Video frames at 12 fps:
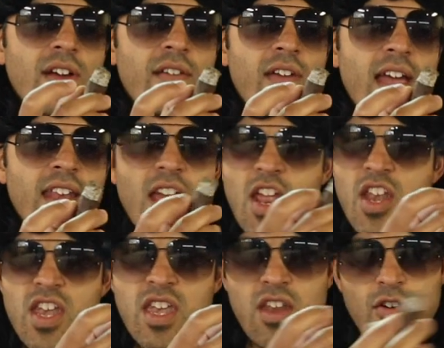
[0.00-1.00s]
So I've had
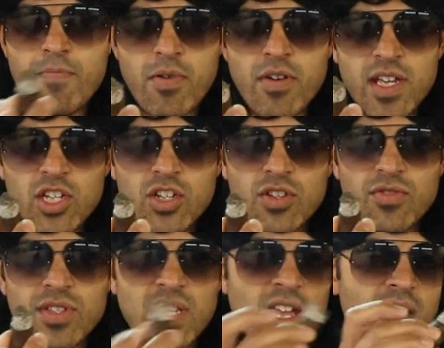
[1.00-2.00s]
no burn issues.